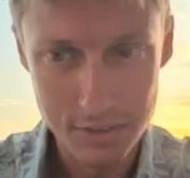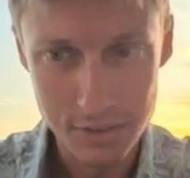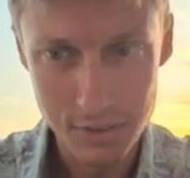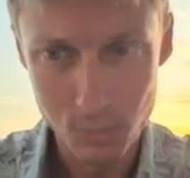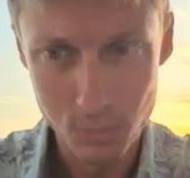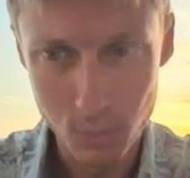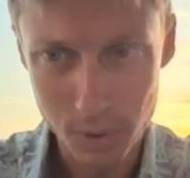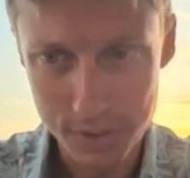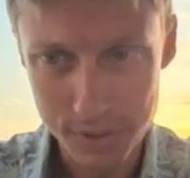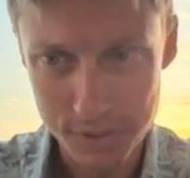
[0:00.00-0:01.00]
what is
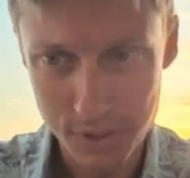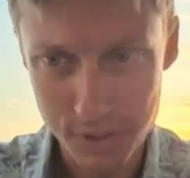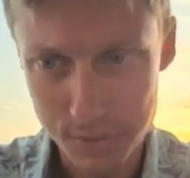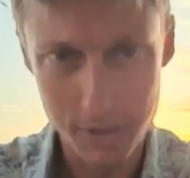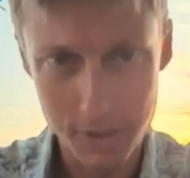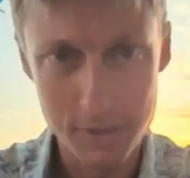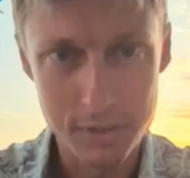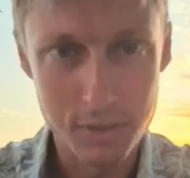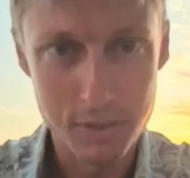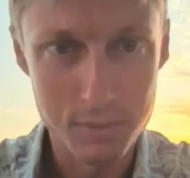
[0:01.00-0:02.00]
going
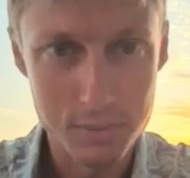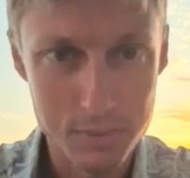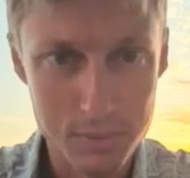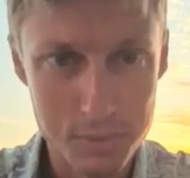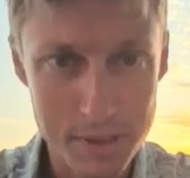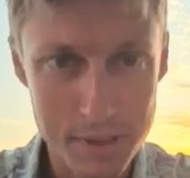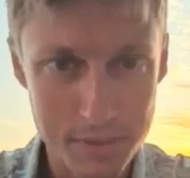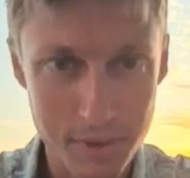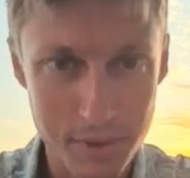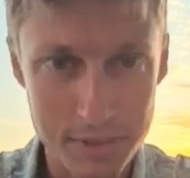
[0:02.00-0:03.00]
to, specify
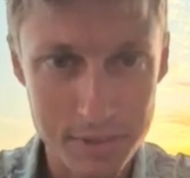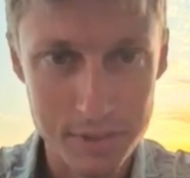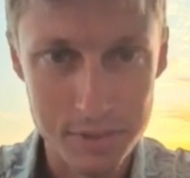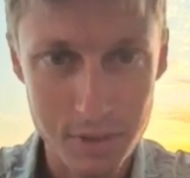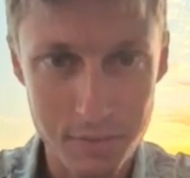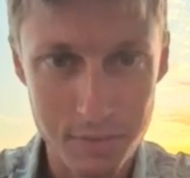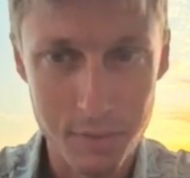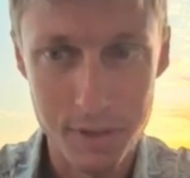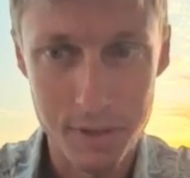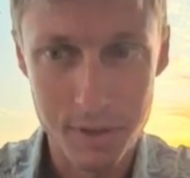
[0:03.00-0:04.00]
to the software
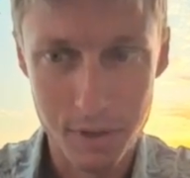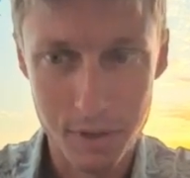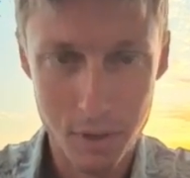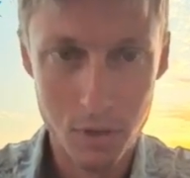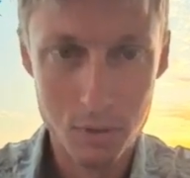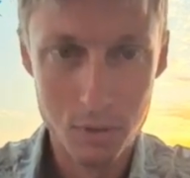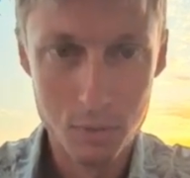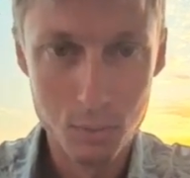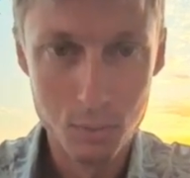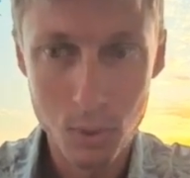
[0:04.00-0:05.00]

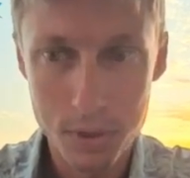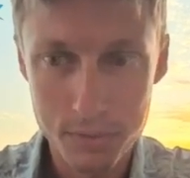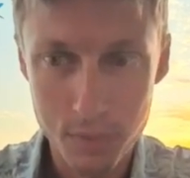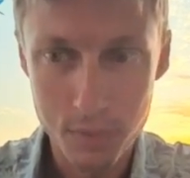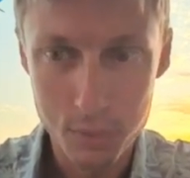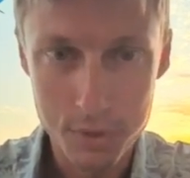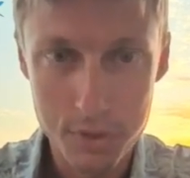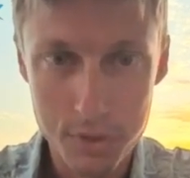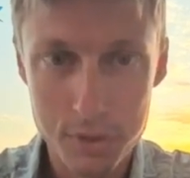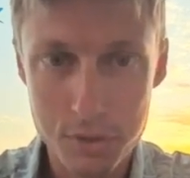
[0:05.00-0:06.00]
what folder
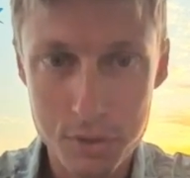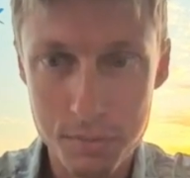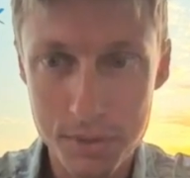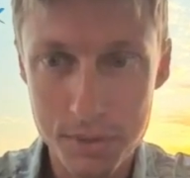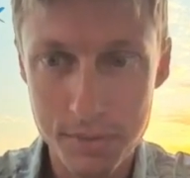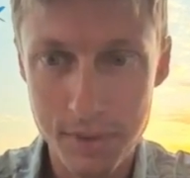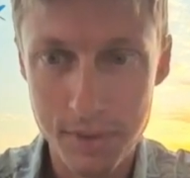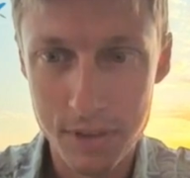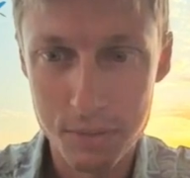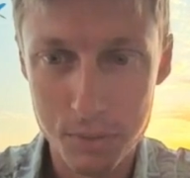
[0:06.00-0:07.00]
should be
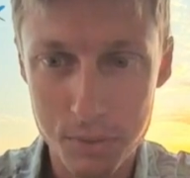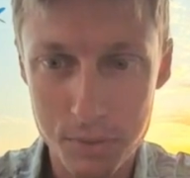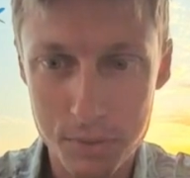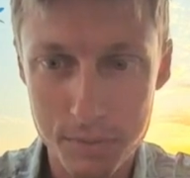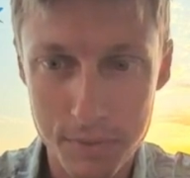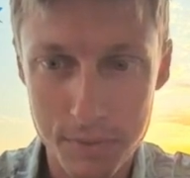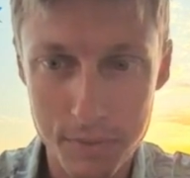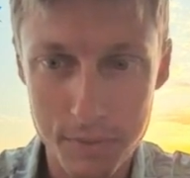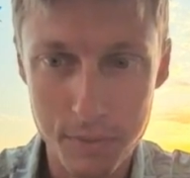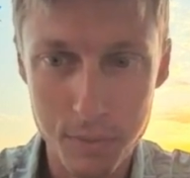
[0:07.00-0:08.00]
available
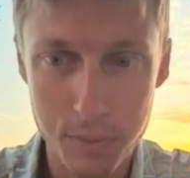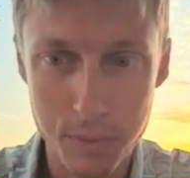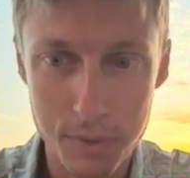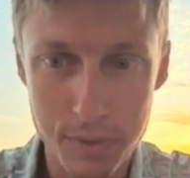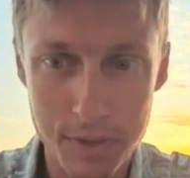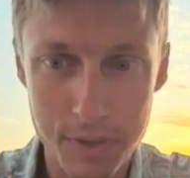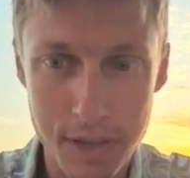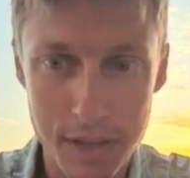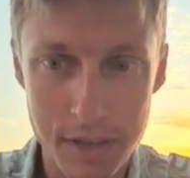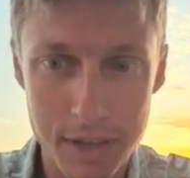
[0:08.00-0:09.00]
for the
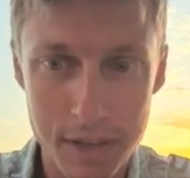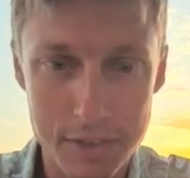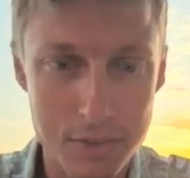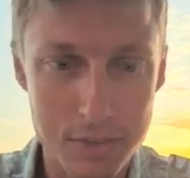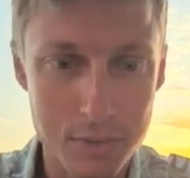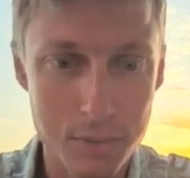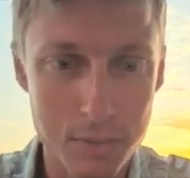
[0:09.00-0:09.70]
AI to